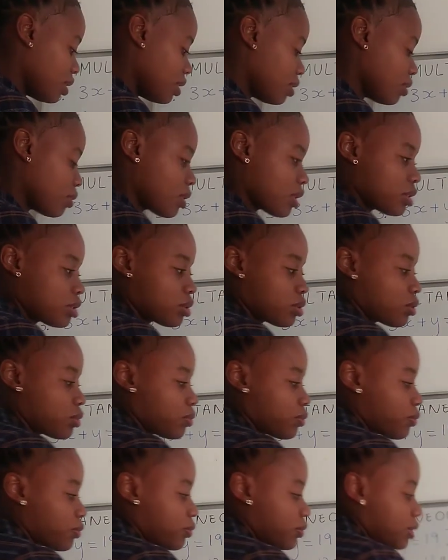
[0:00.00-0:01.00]
equals to
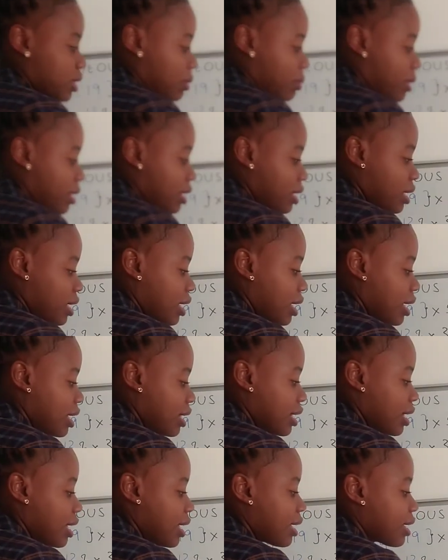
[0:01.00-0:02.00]
7
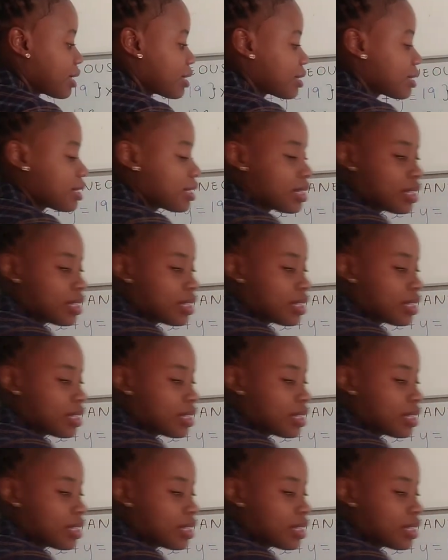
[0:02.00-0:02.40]
and x.